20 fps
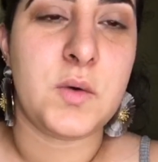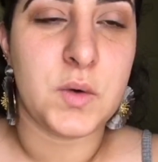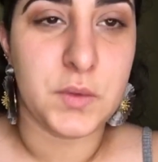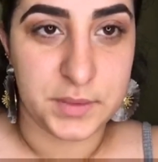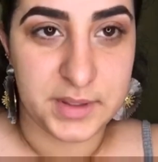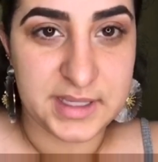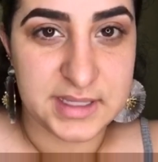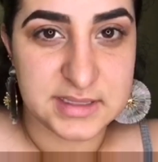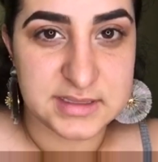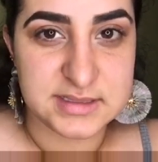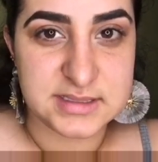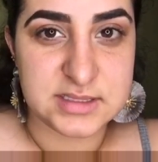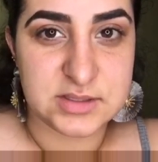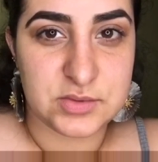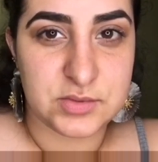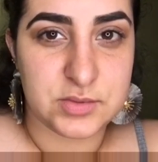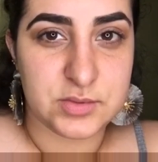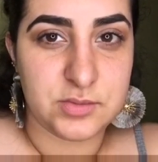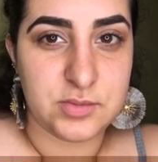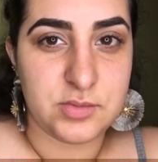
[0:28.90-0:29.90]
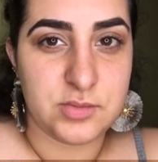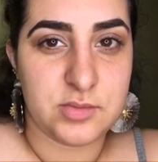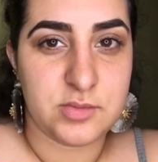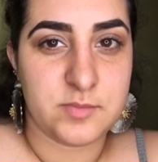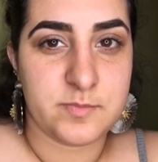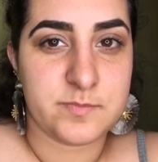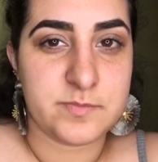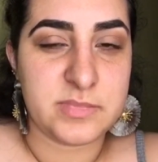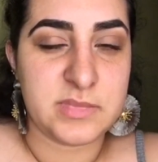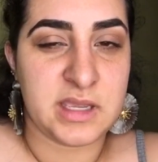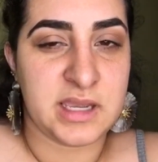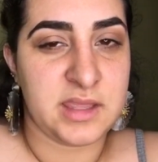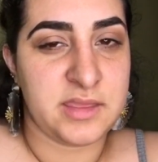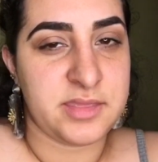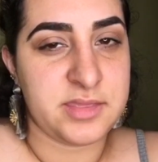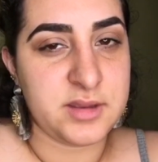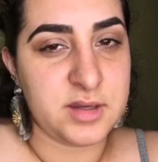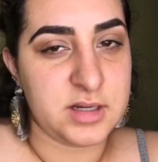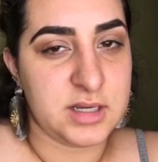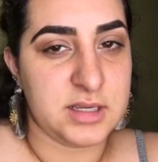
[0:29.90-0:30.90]
Okay, so I
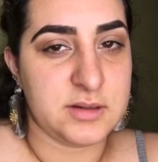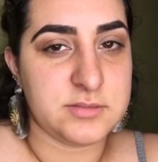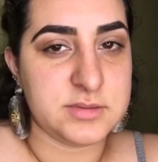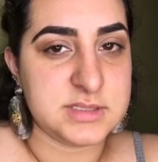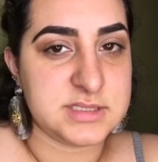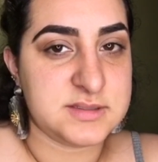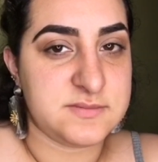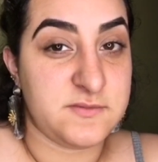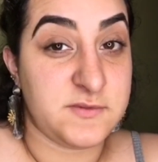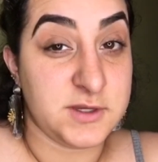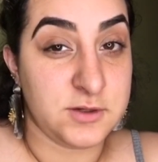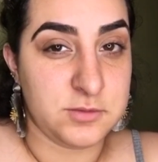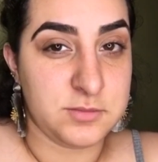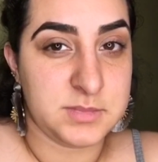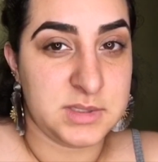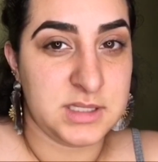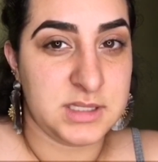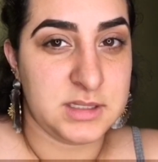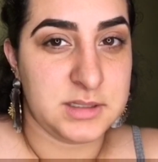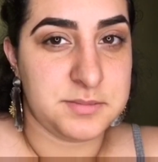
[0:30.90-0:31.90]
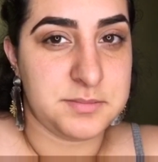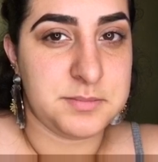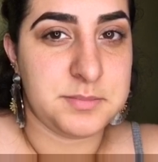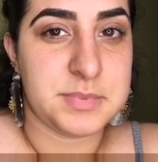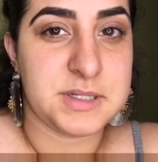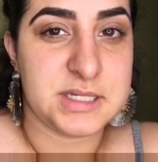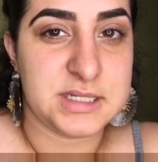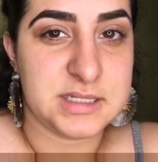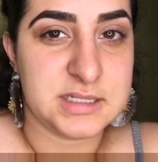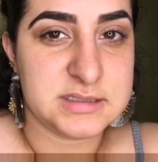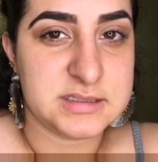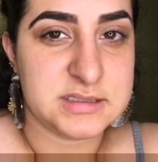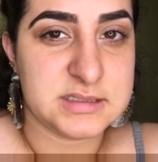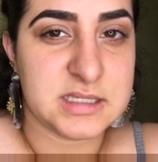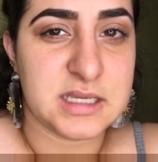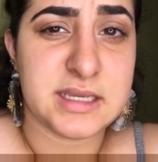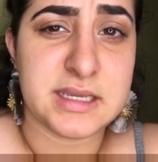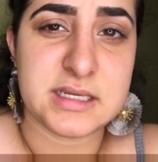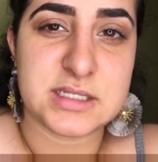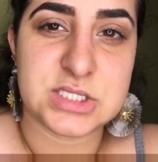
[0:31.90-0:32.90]
thought I was filming, but
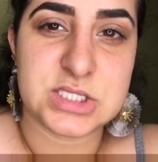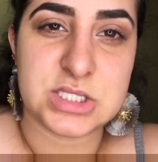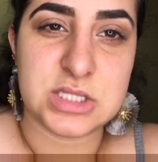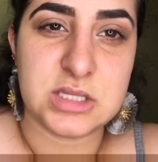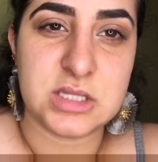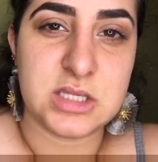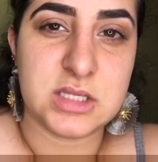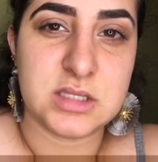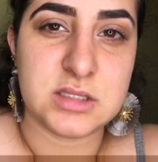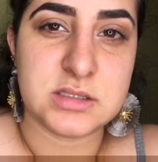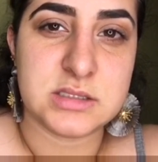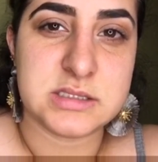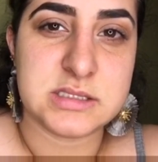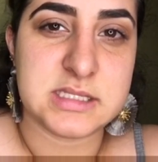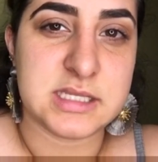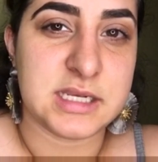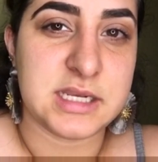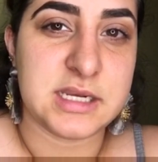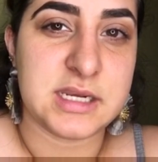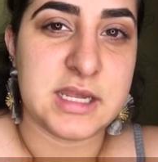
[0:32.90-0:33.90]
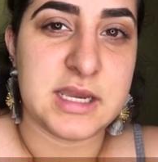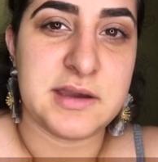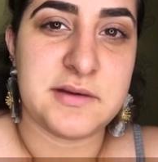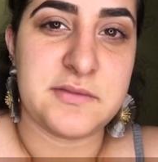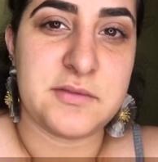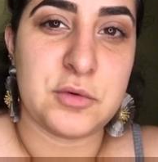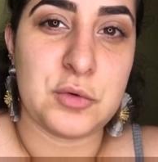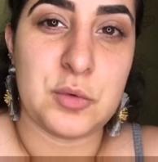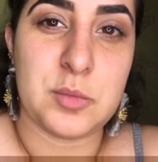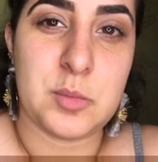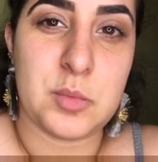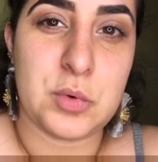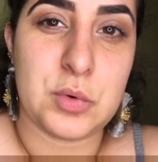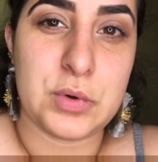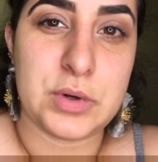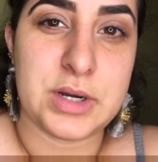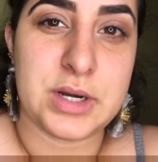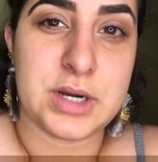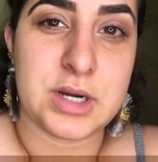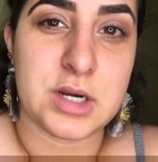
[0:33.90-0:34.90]
I actually didn't have no
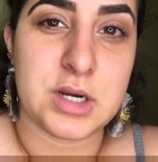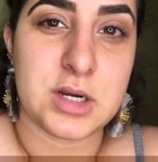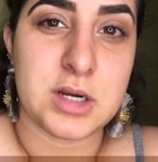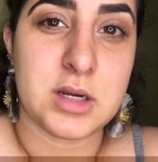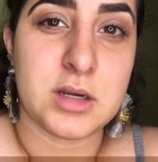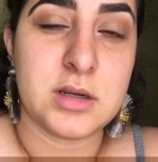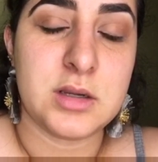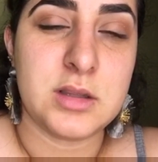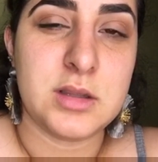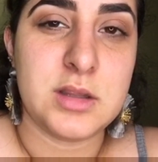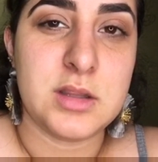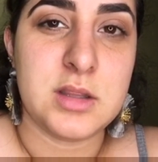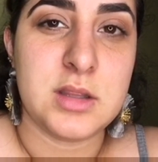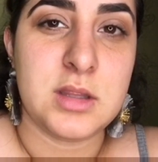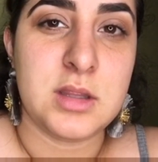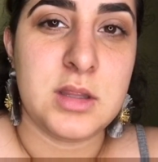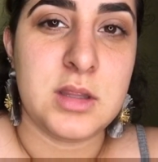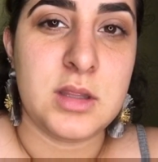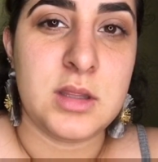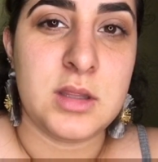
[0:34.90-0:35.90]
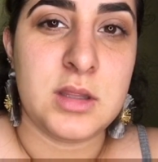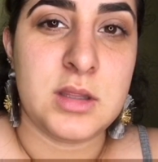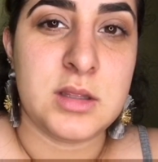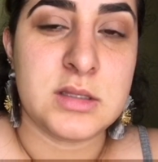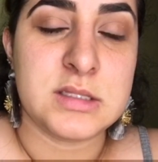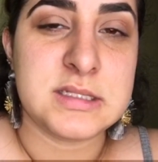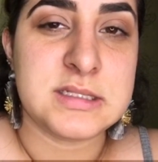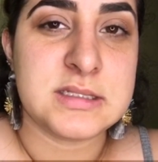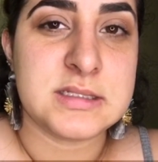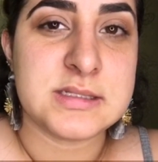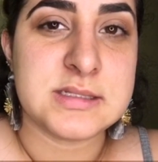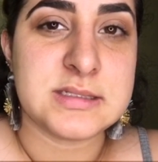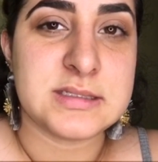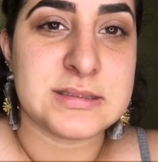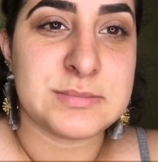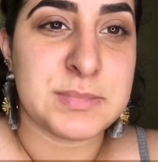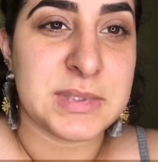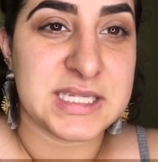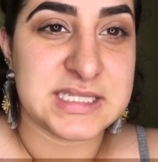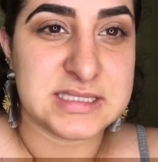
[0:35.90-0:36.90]
more
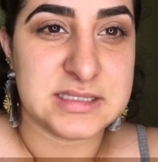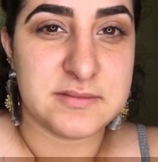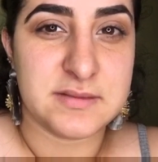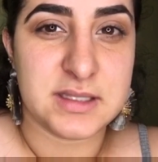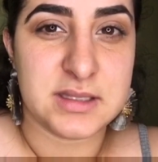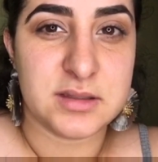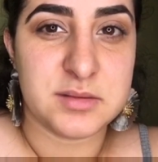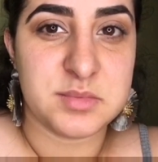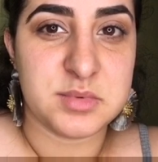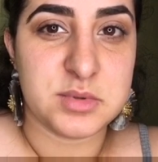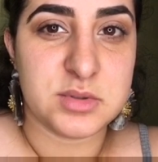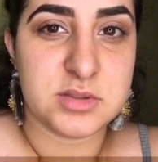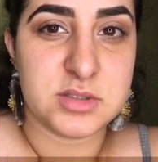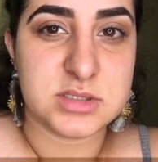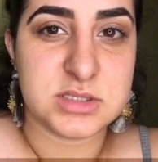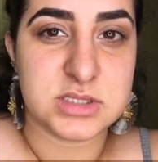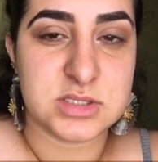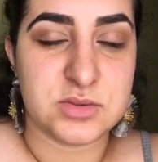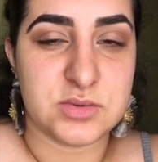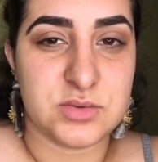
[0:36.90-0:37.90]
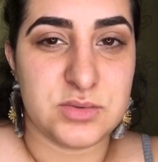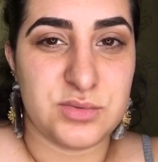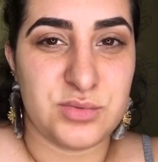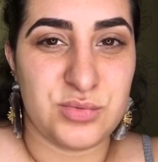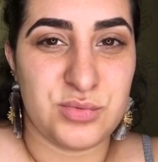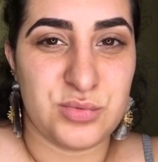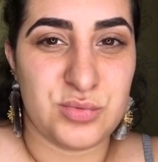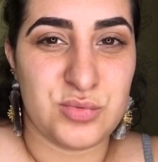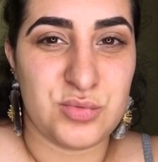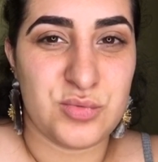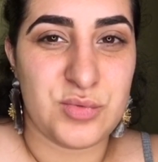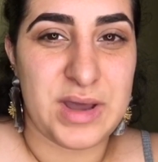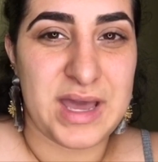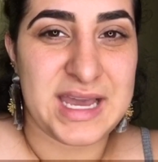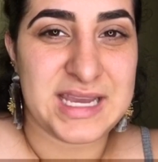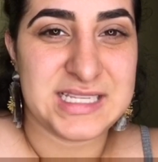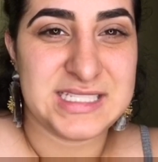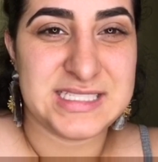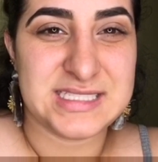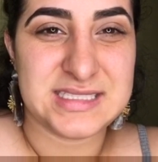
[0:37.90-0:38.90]
space available, so
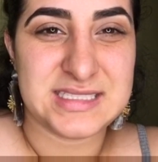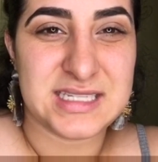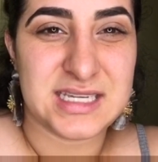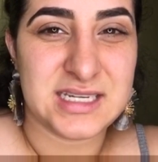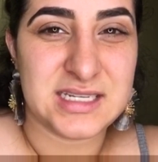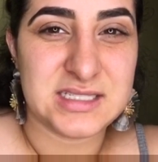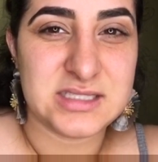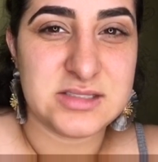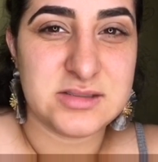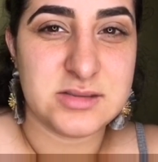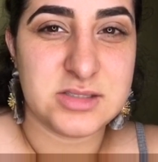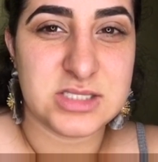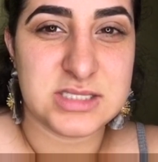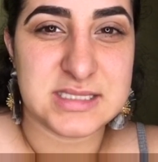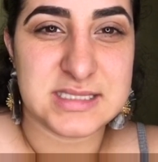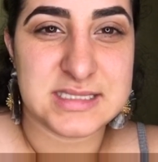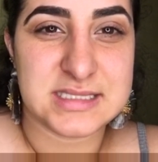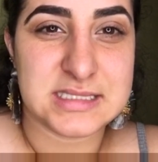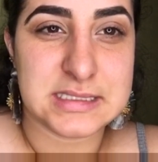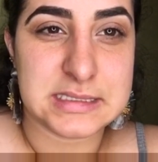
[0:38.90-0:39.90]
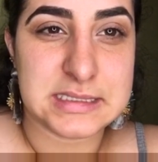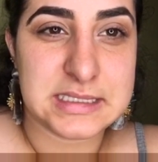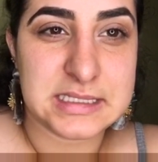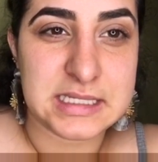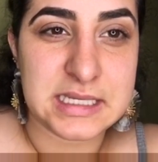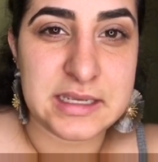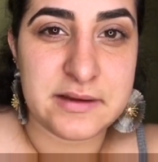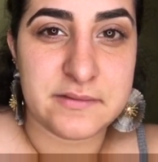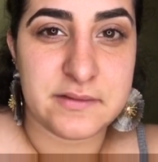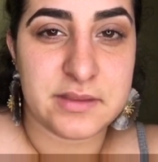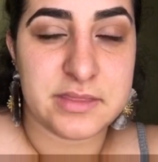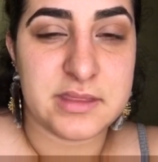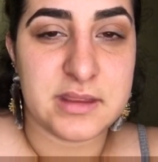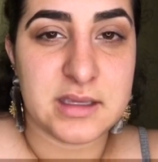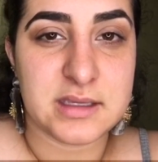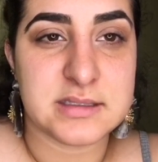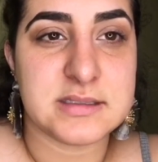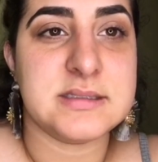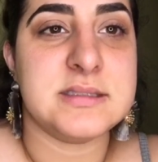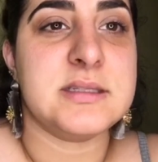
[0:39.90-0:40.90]
I decided to just delete
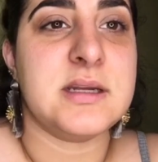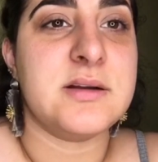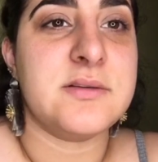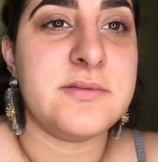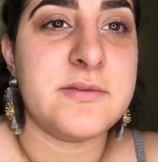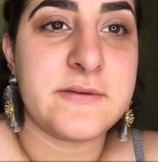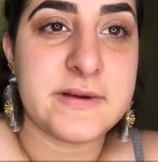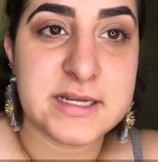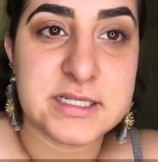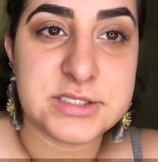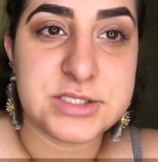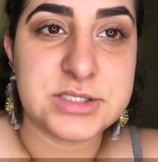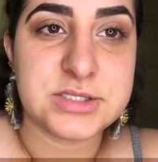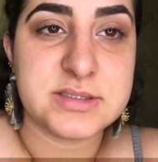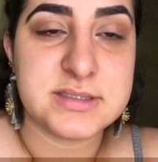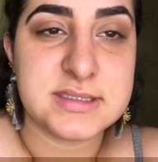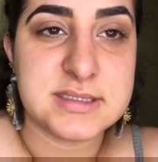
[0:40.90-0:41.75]
everything and start fresh.